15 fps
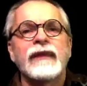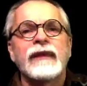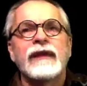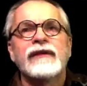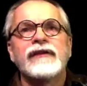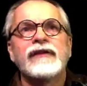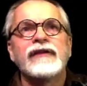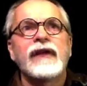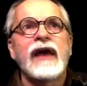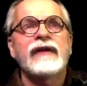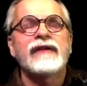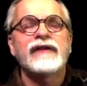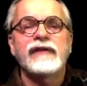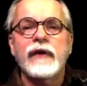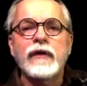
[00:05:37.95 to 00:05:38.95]
It
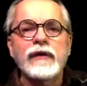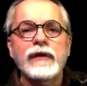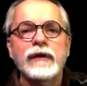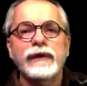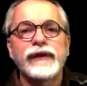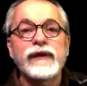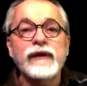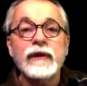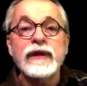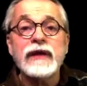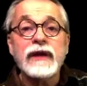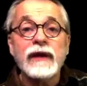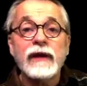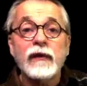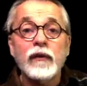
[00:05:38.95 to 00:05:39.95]
has its own
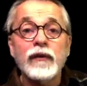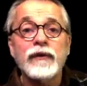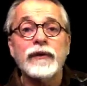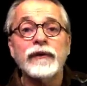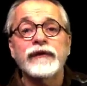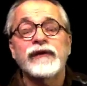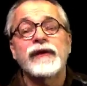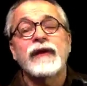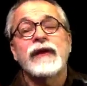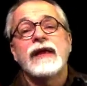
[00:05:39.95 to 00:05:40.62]
theory, rules,